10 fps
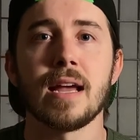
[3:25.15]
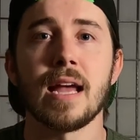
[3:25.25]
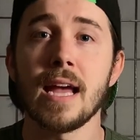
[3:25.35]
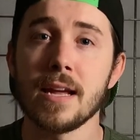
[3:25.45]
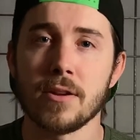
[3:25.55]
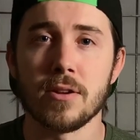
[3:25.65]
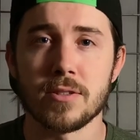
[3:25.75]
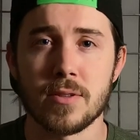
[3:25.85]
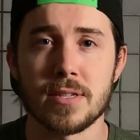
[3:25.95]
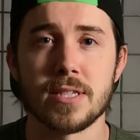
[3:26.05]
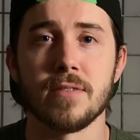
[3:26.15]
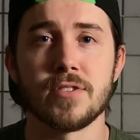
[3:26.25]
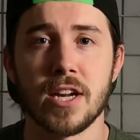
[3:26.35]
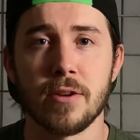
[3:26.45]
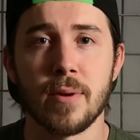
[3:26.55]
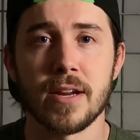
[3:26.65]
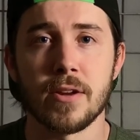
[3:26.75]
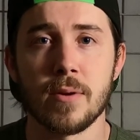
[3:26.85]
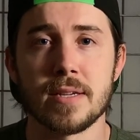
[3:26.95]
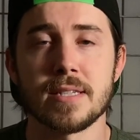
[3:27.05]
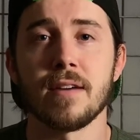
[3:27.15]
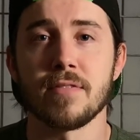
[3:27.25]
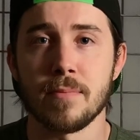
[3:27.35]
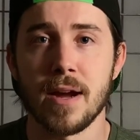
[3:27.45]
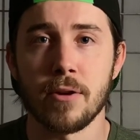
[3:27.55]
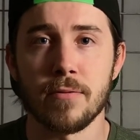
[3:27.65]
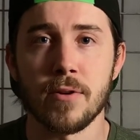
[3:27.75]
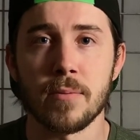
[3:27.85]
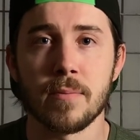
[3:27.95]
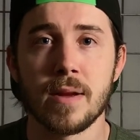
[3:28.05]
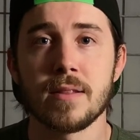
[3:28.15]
and also the self-generated noise of the microphone.